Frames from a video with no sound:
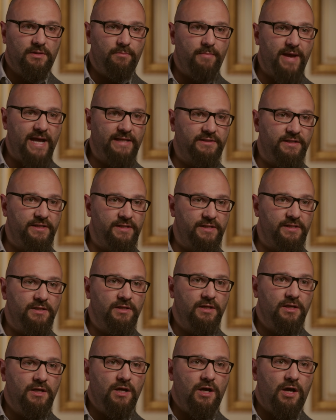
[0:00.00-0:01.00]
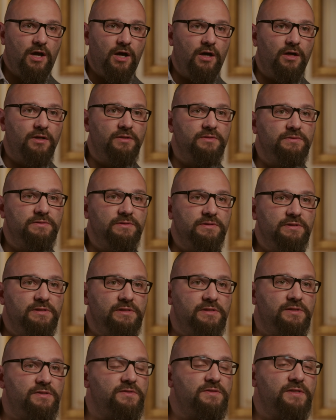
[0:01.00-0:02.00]
badly on
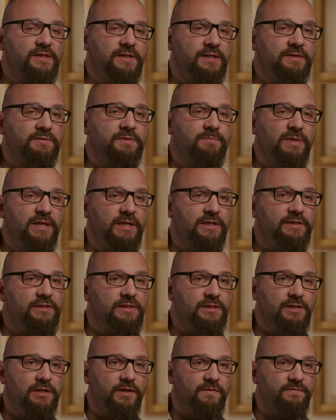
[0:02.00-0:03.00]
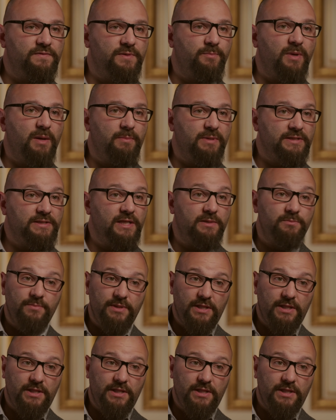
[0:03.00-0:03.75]
the sustainability of the public debt,